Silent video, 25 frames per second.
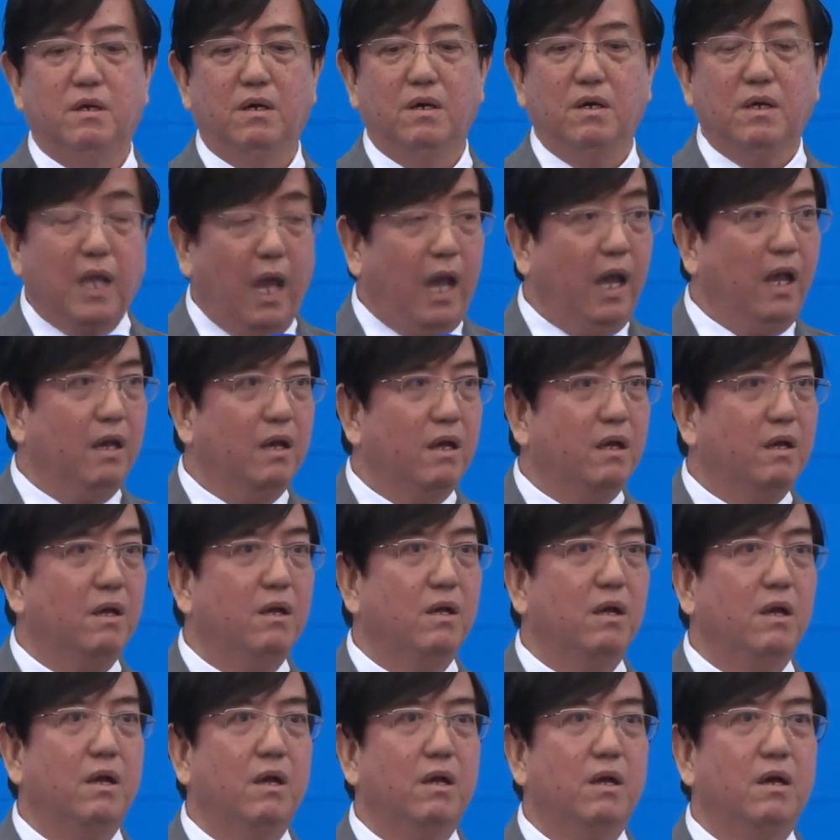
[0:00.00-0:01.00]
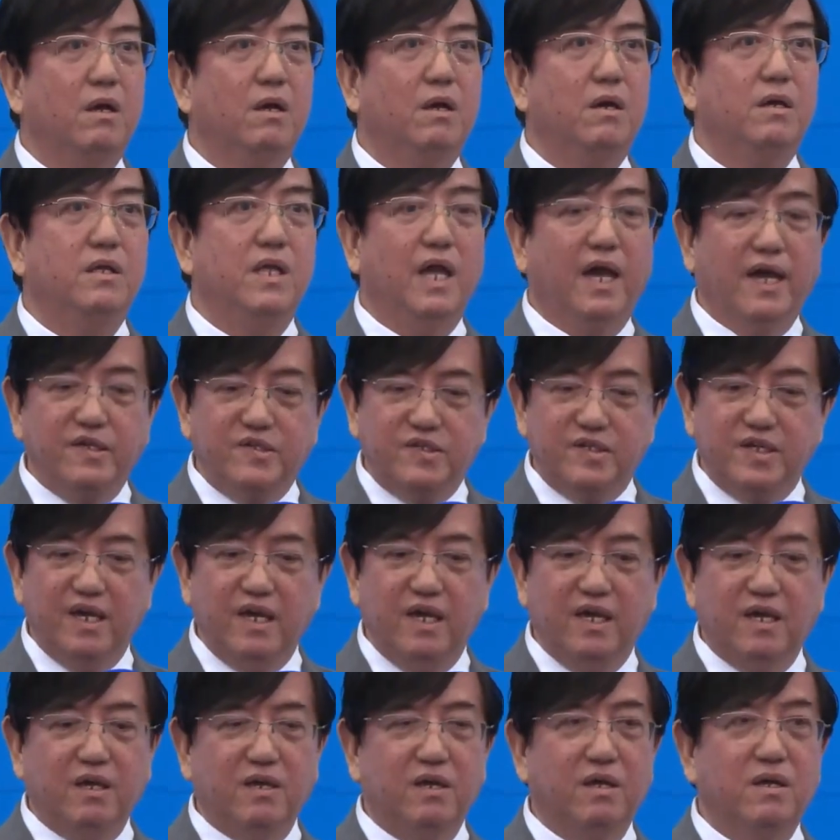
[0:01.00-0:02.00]
Yeah. Then I say,
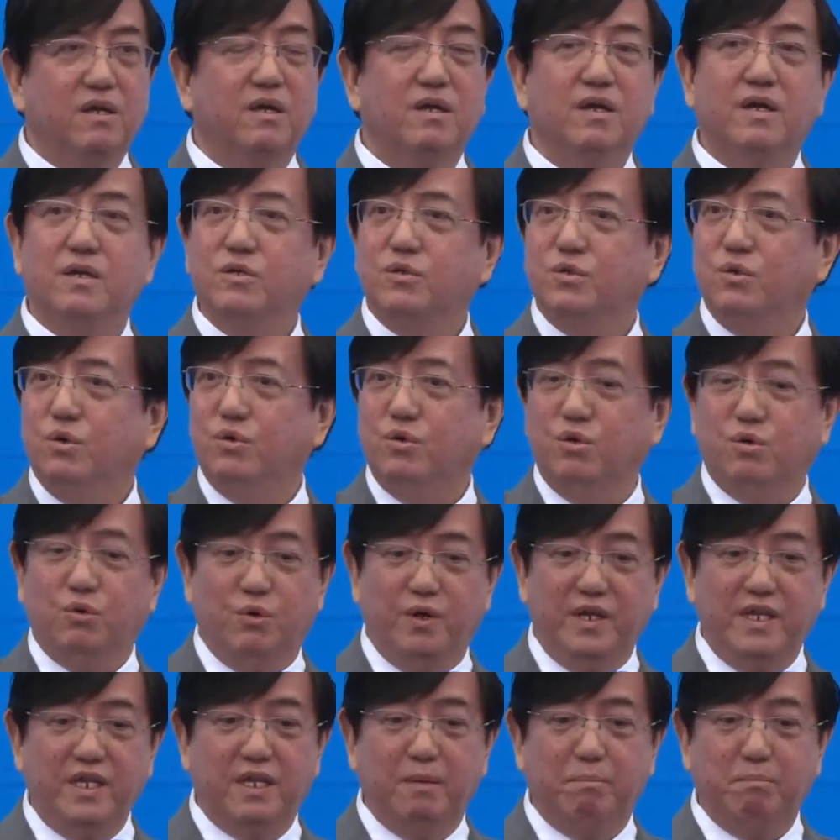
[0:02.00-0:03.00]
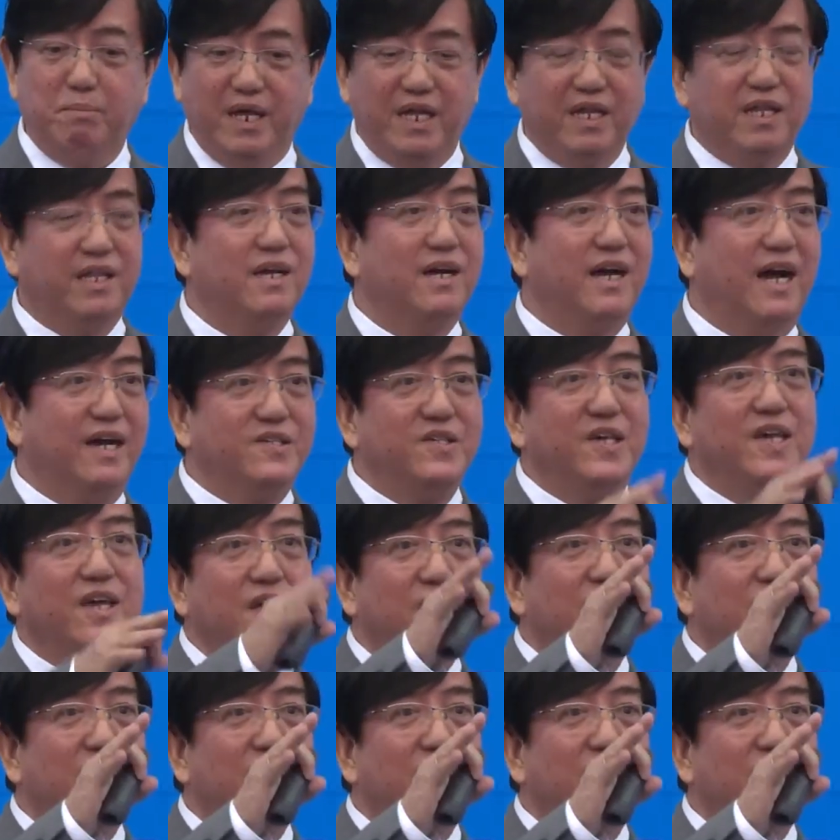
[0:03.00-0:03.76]
so through interpreter, I say,